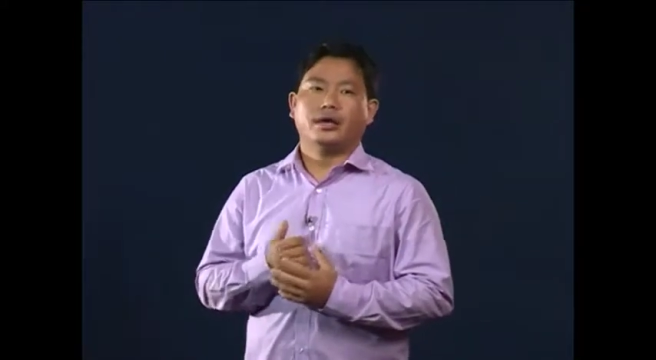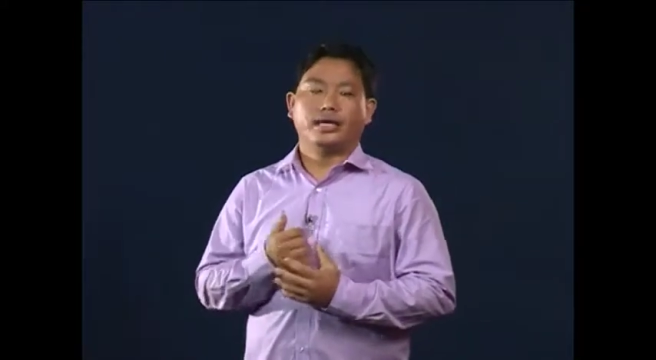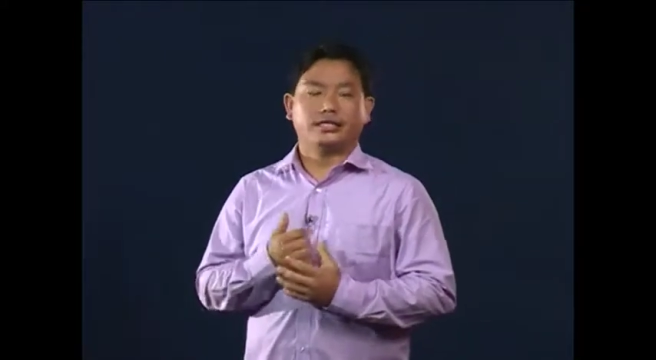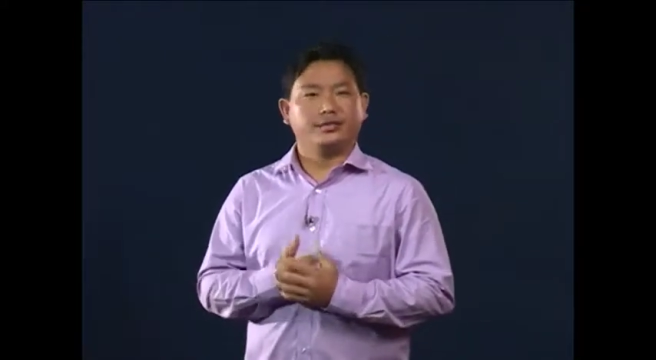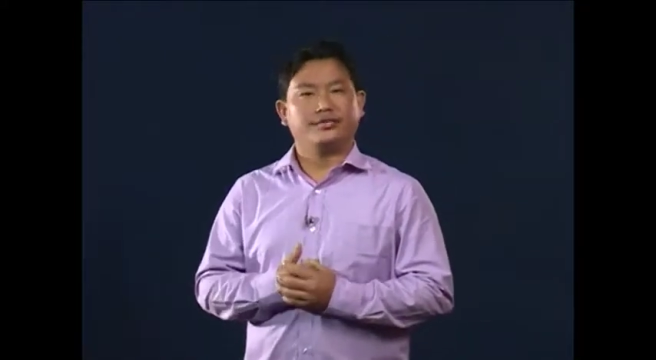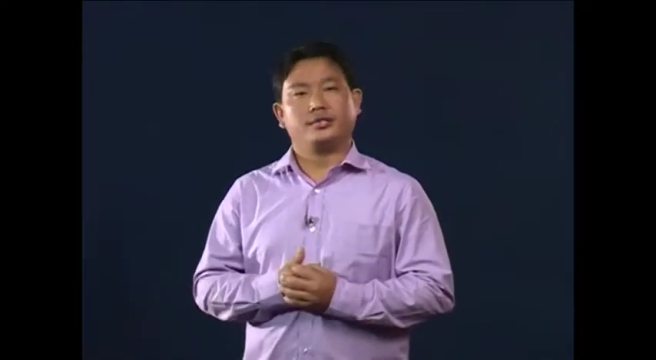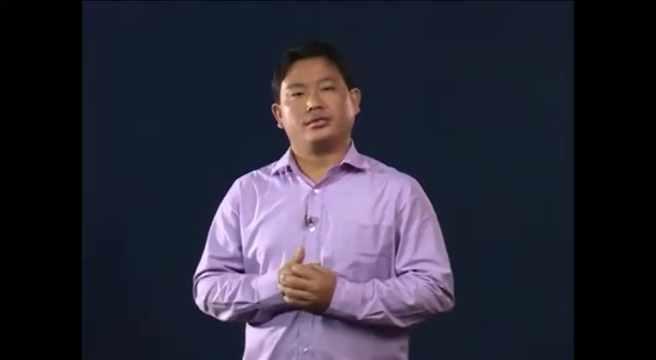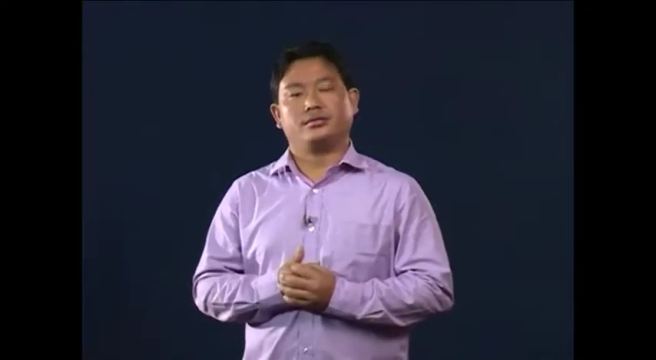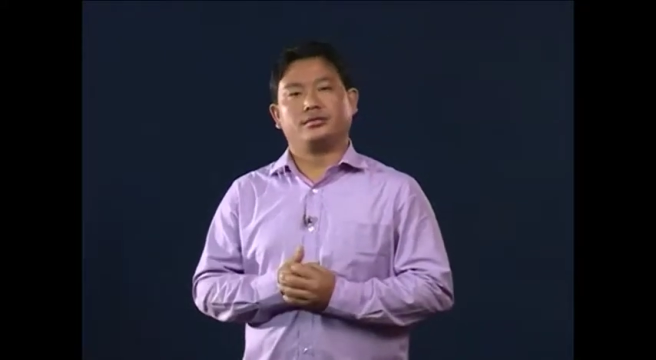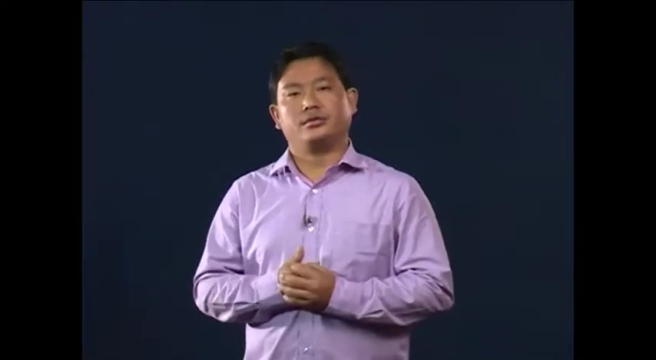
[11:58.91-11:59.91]

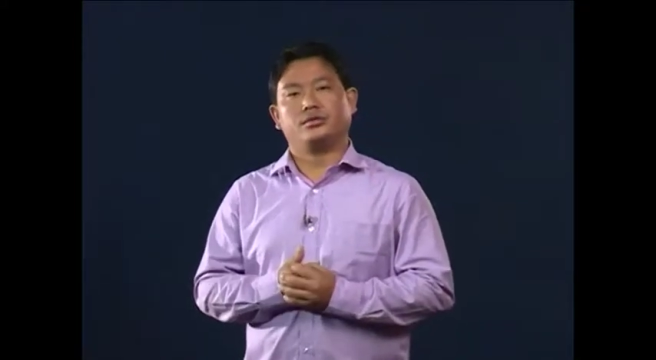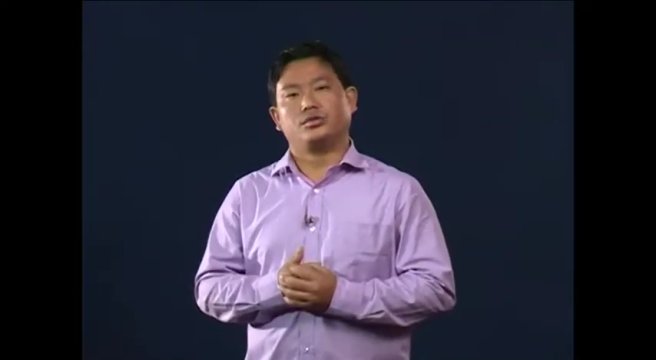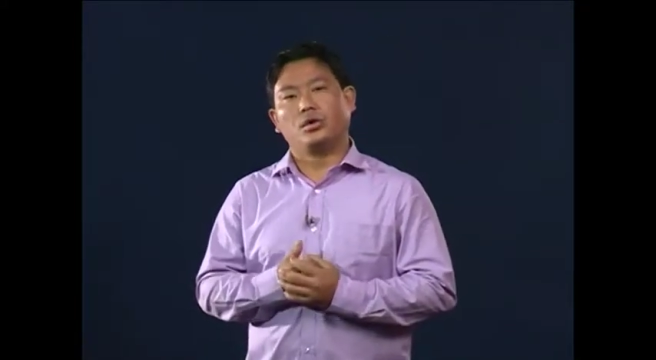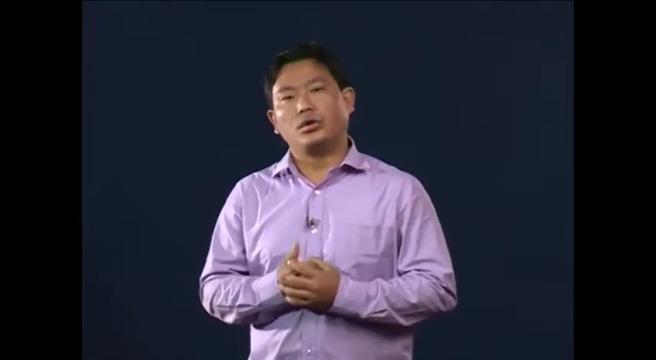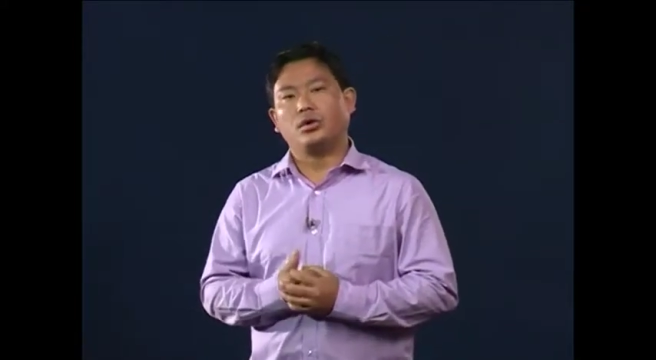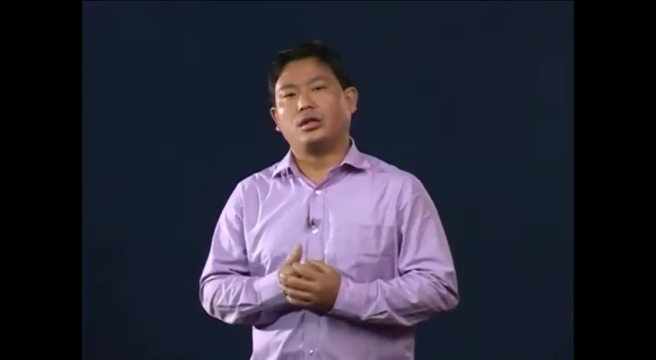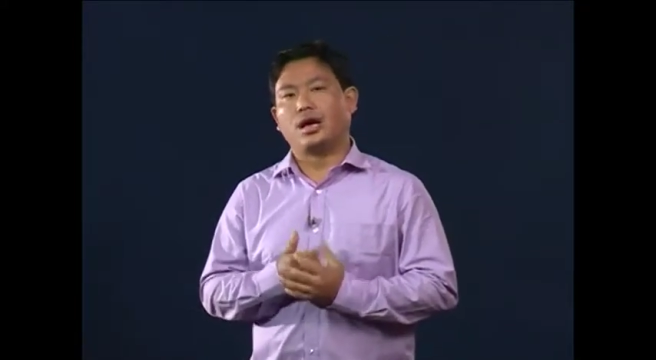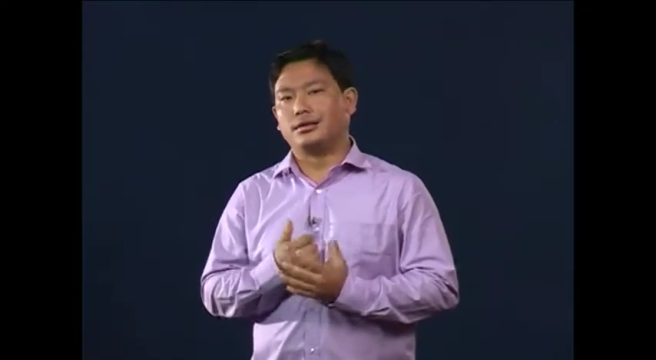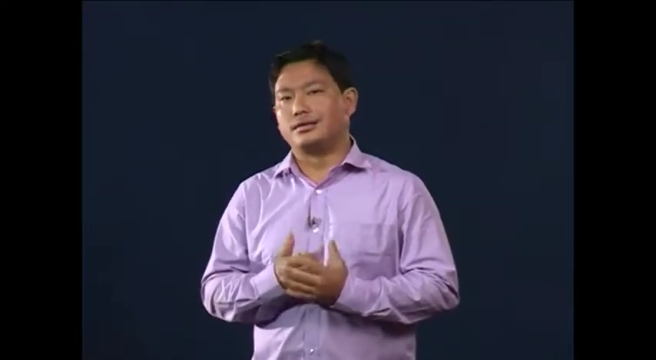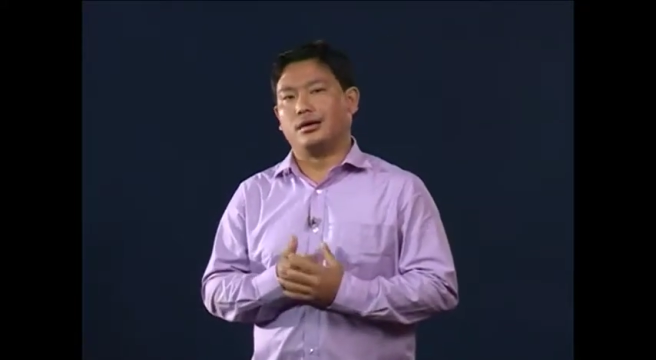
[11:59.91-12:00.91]
activists, so-called
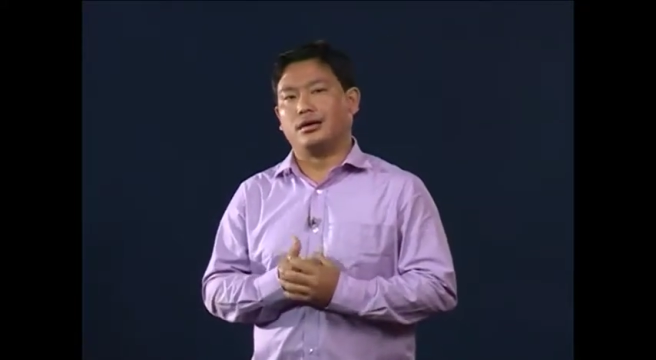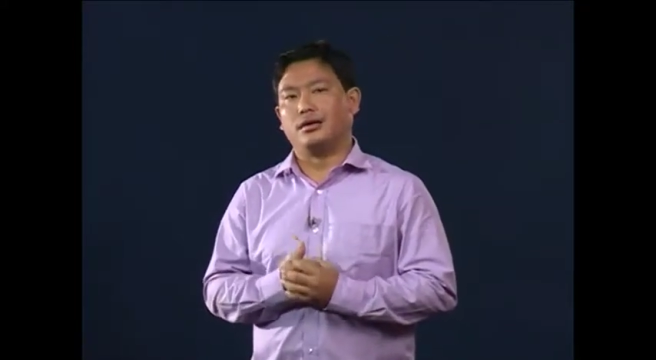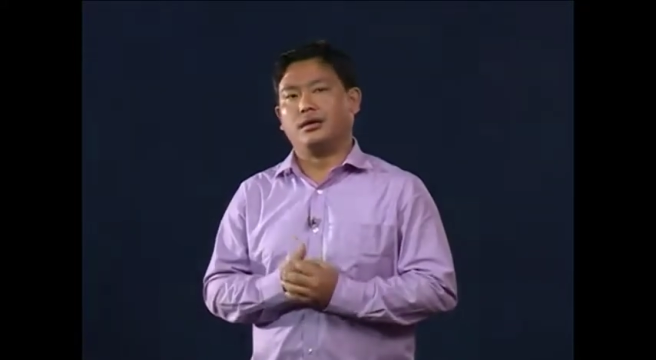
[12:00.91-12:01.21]
ASA.